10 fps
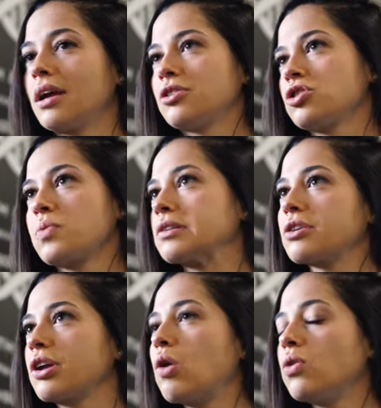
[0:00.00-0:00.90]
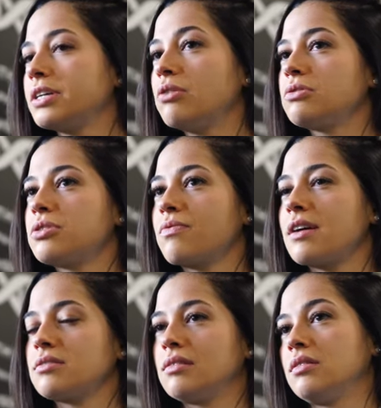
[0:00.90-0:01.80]
it just wasn't going to hold out to
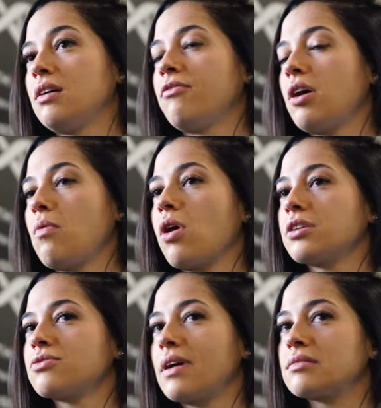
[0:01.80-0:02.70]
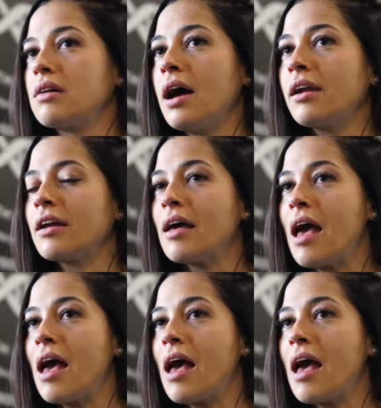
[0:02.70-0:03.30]
wrestle at the level I wanted to wrestle at.